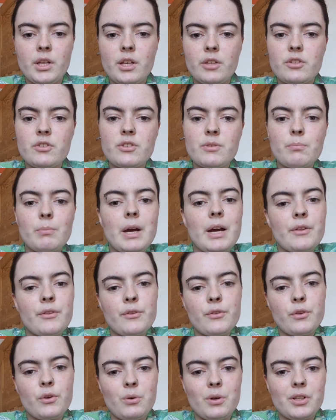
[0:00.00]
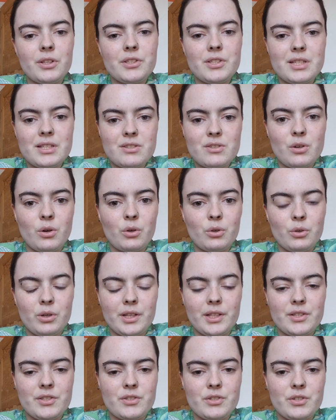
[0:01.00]
It doesn't matter that the quality is not
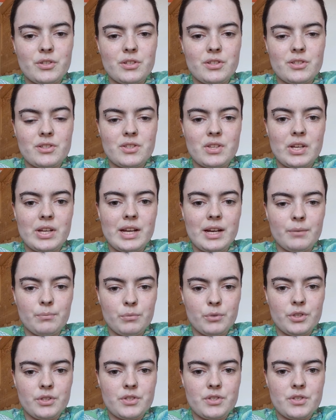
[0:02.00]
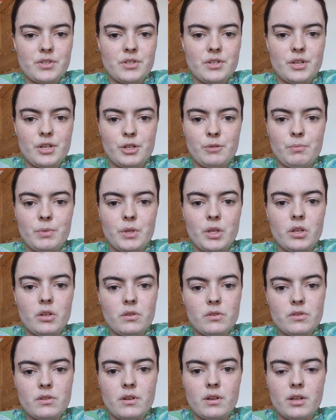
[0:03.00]
quite as good as the cameras you're going to be
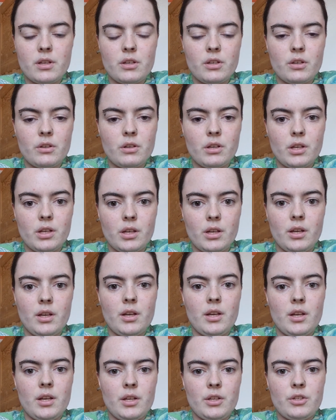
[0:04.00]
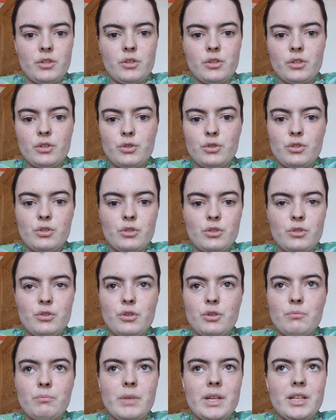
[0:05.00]
using in uni. You
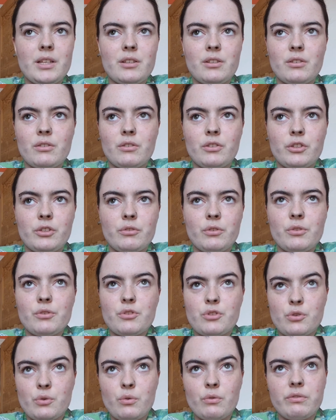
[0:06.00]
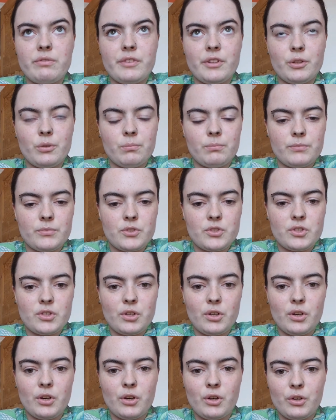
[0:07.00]
can make your own short films
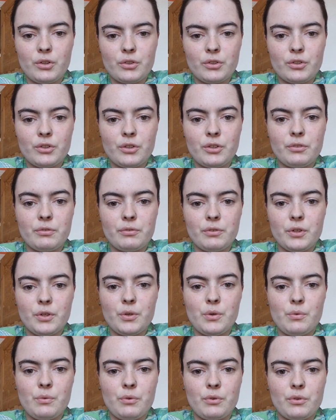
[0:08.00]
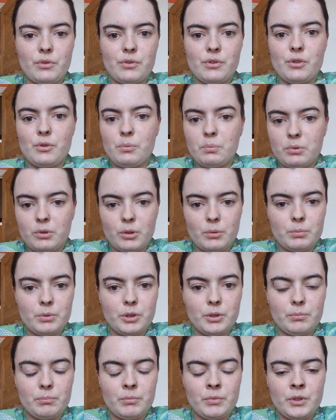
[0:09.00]
on a phone, no
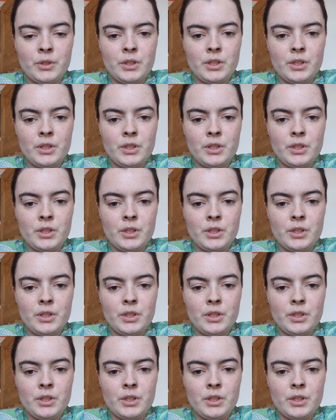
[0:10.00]
problem.